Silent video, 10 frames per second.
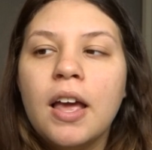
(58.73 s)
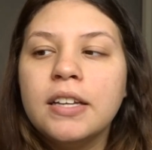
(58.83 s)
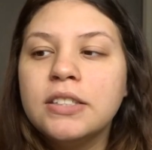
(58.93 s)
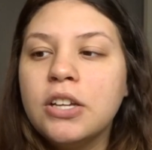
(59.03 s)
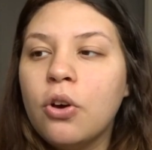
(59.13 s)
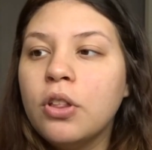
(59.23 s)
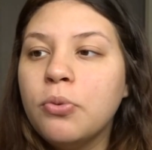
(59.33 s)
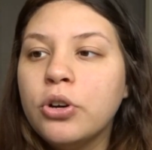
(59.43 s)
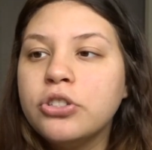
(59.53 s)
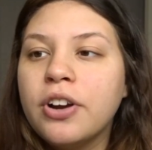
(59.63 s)
is the only
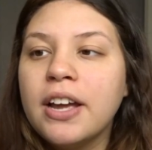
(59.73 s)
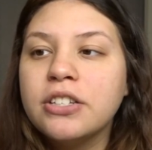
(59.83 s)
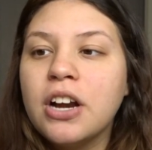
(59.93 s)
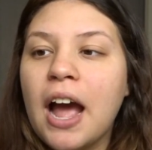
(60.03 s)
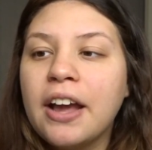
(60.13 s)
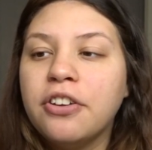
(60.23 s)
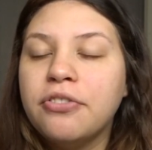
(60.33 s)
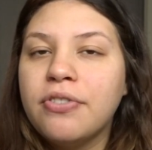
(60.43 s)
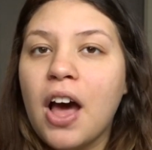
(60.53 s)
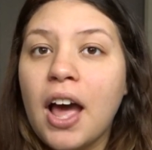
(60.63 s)
moisturizer I could
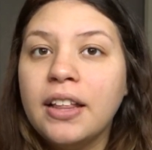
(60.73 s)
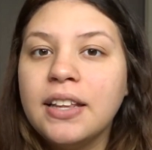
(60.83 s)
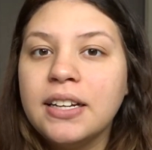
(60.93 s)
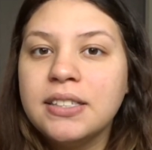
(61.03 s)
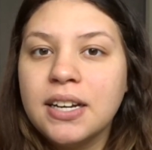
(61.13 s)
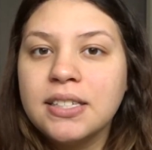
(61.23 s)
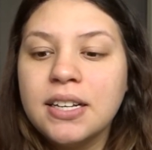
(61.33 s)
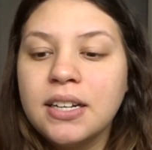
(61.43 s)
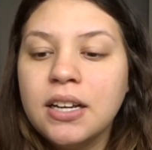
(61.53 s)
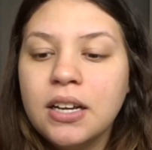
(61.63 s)
find that
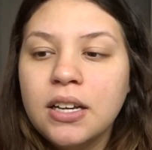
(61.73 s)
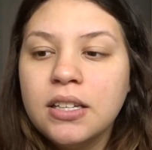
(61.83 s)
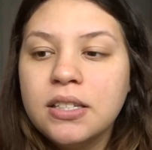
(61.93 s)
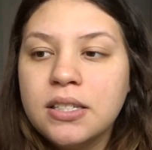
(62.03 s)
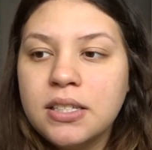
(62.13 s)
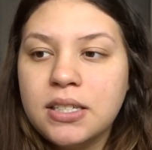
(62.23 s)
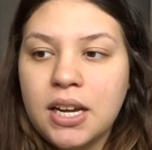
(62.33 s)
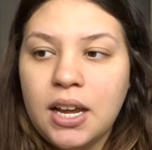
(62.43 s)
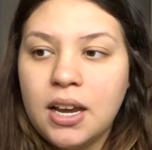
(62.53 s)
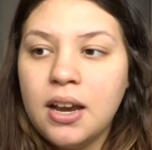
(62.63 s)
doesn't
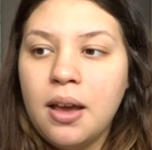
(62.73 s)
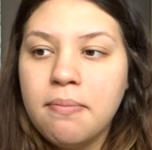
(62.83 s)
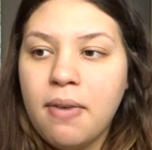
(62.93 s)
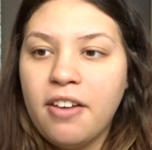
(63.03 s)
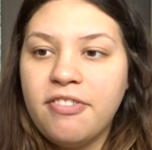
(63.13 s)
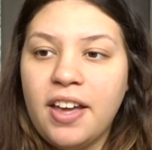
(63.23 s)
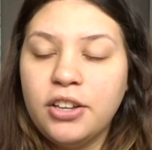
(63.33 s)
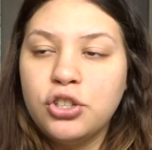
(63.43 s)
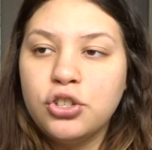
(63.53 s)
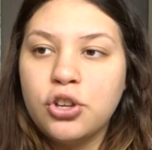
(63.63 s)
sting my
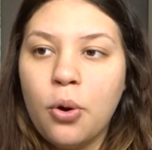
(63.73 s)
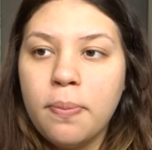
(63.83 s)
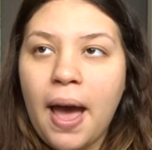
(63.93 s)
face so